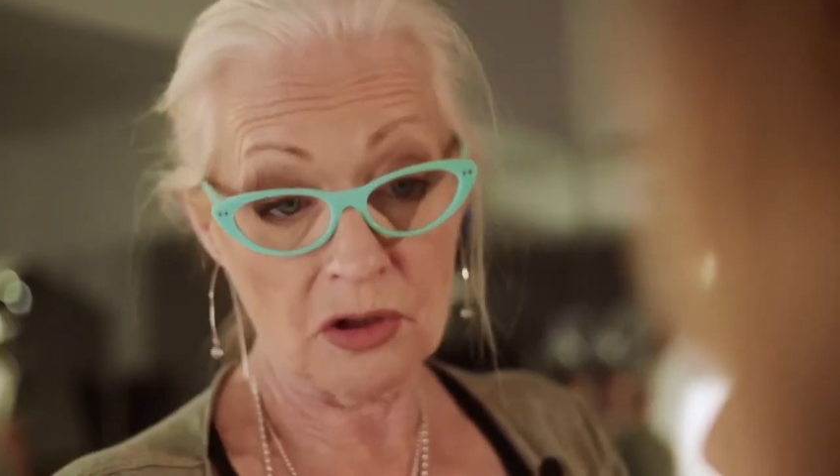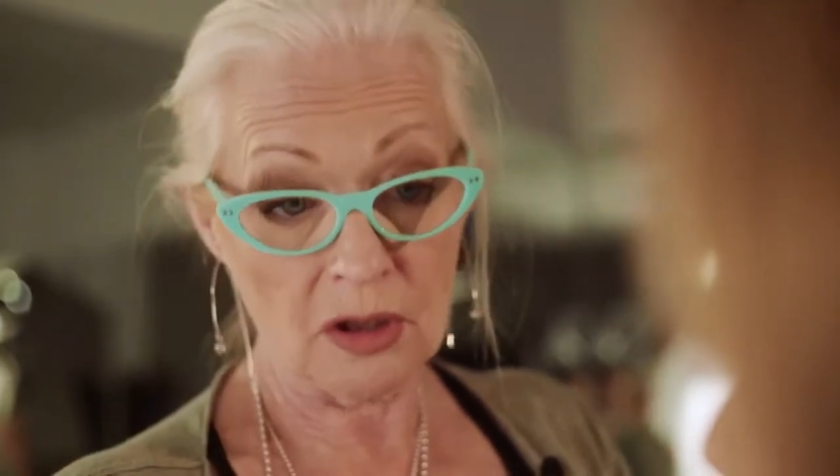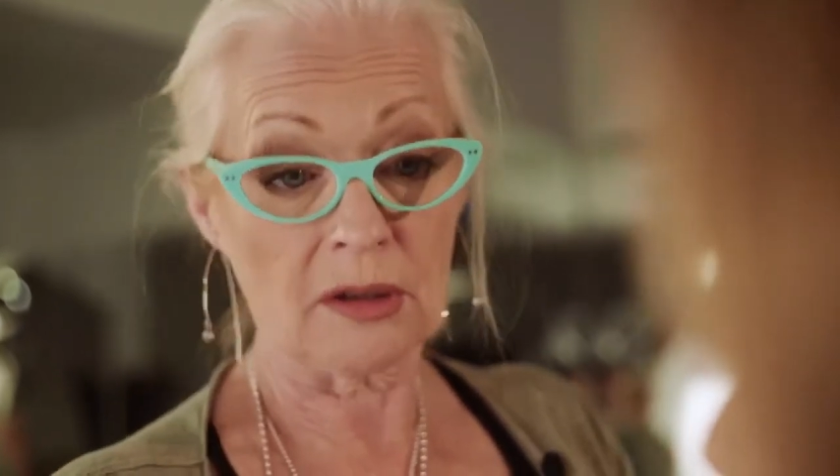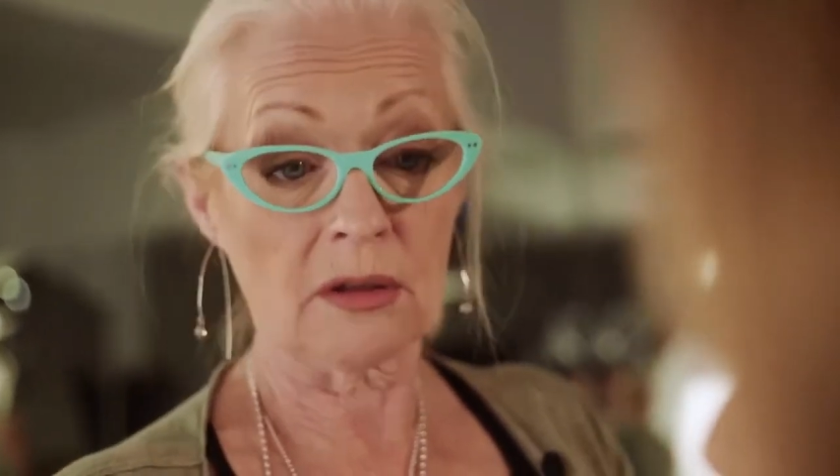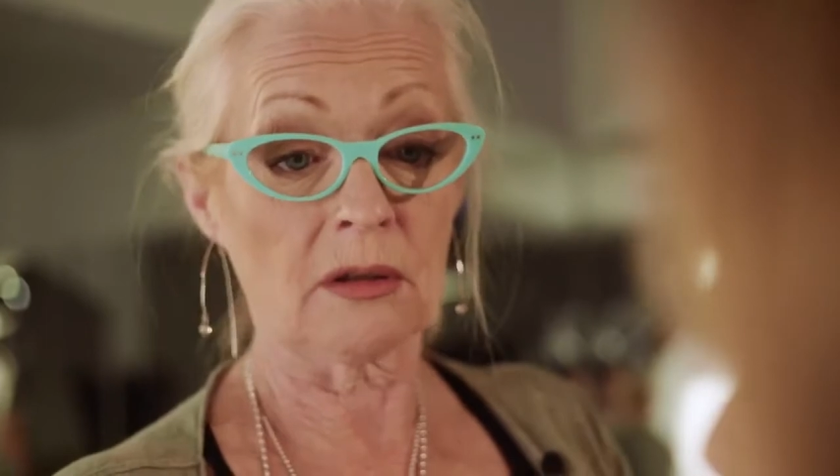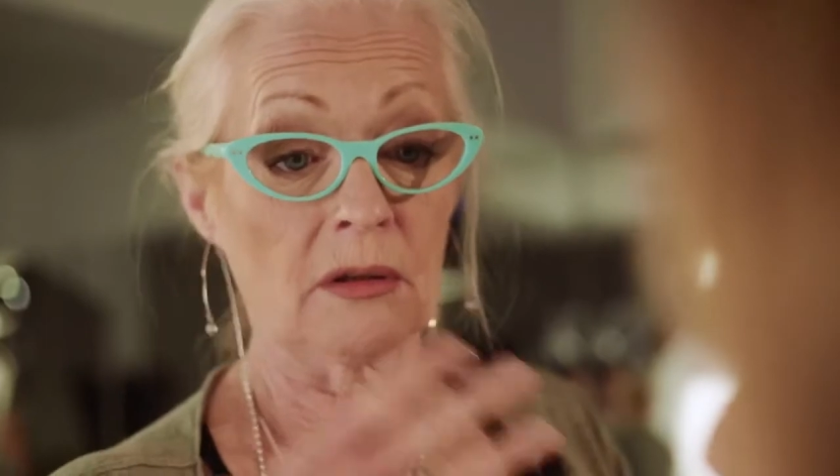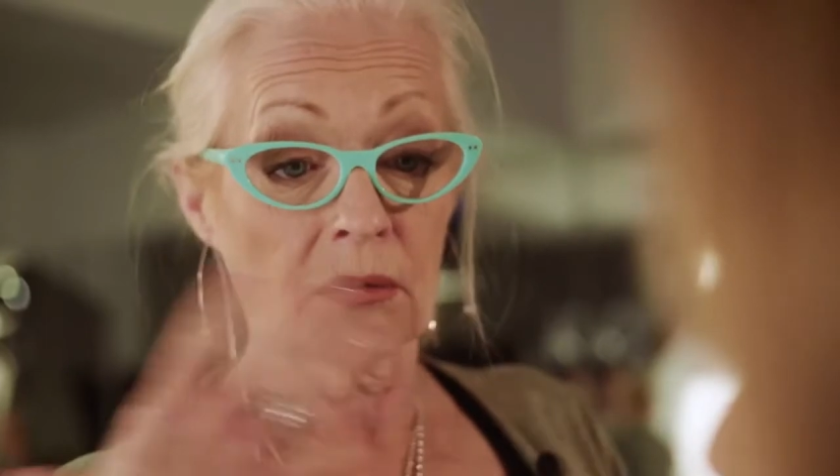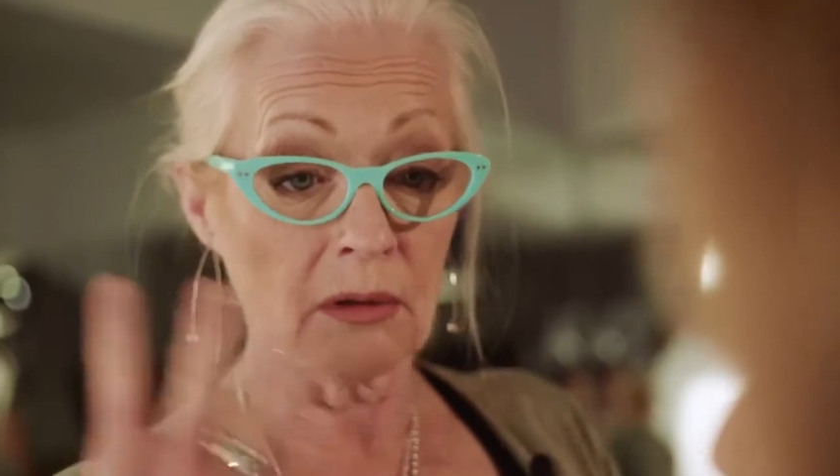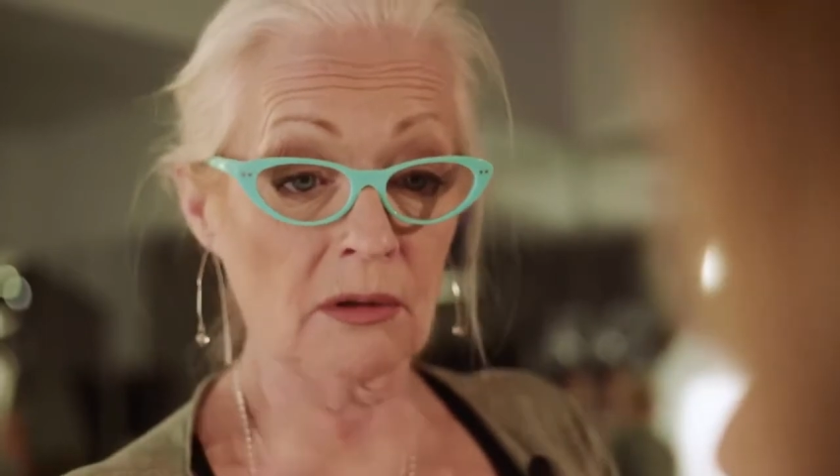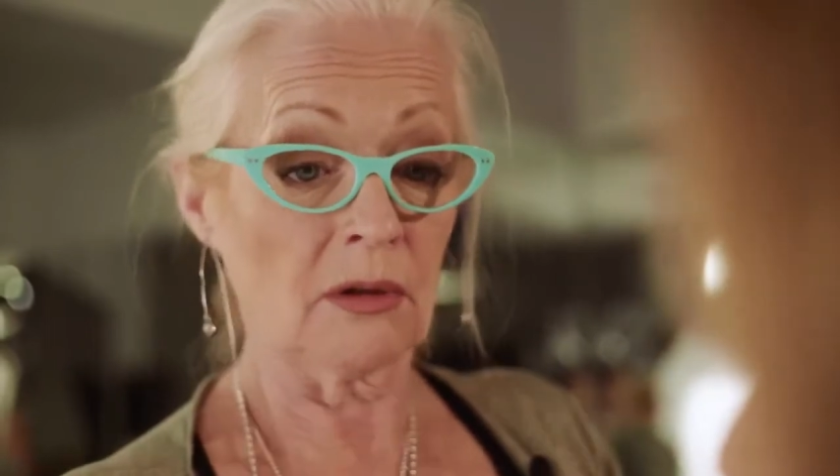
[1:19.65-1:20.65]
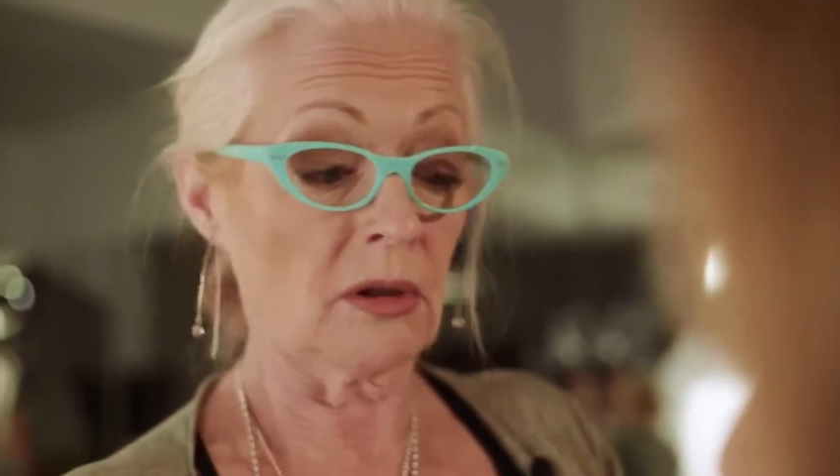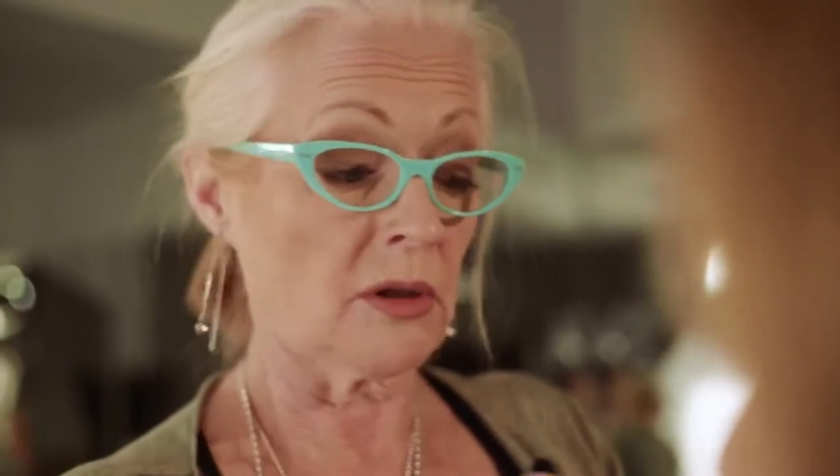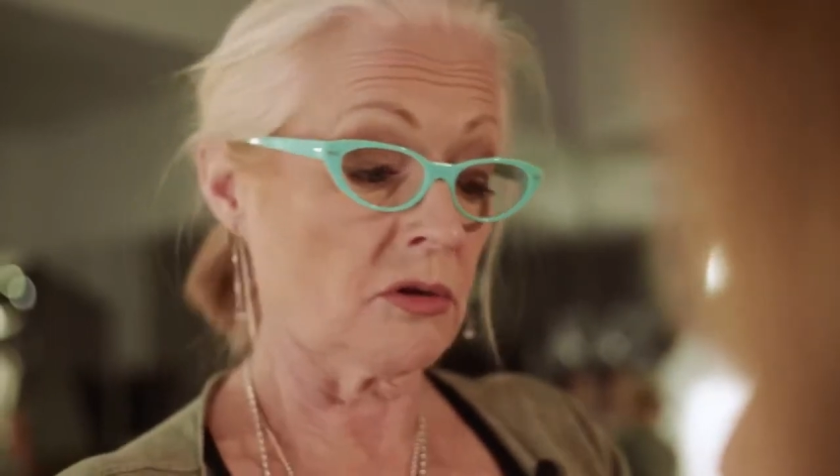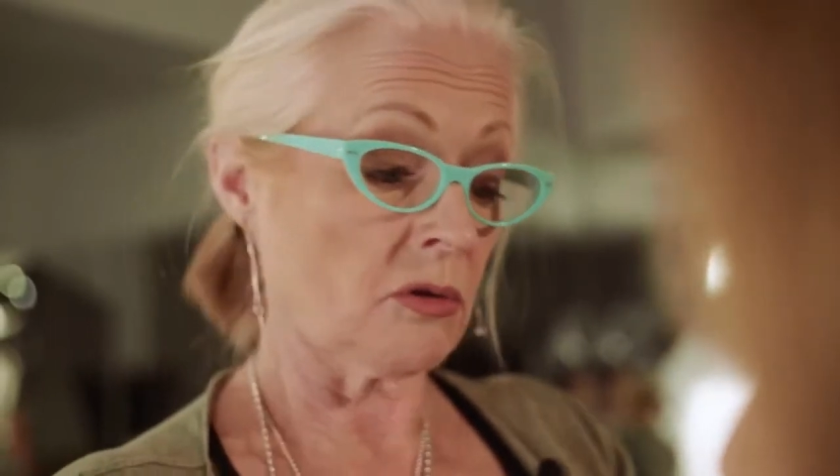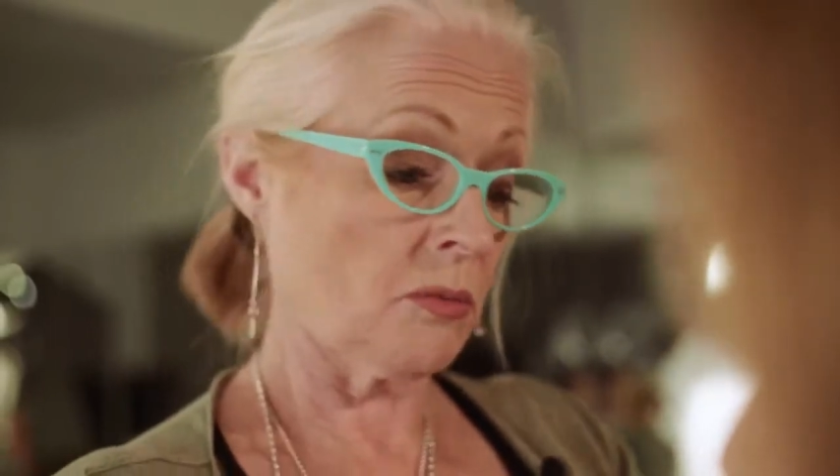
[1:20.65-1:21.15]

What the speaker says: just the larger